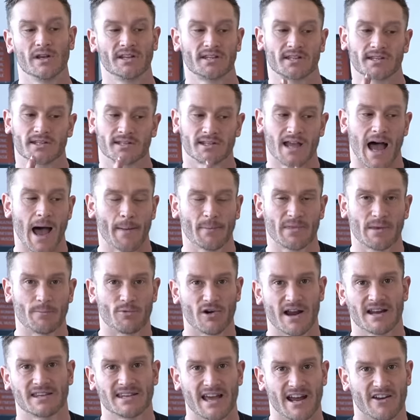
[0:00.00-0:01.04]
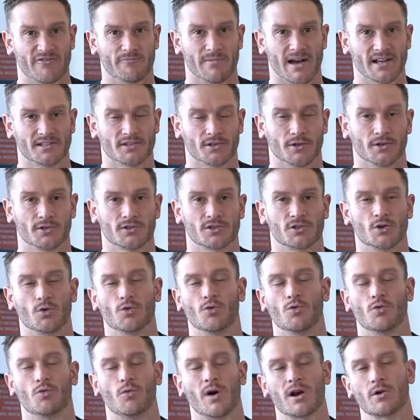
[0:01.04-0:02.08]
we stop the breakdown of muscle. So
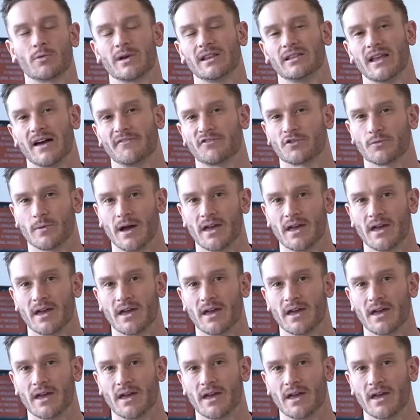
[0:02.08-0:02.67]
what are we left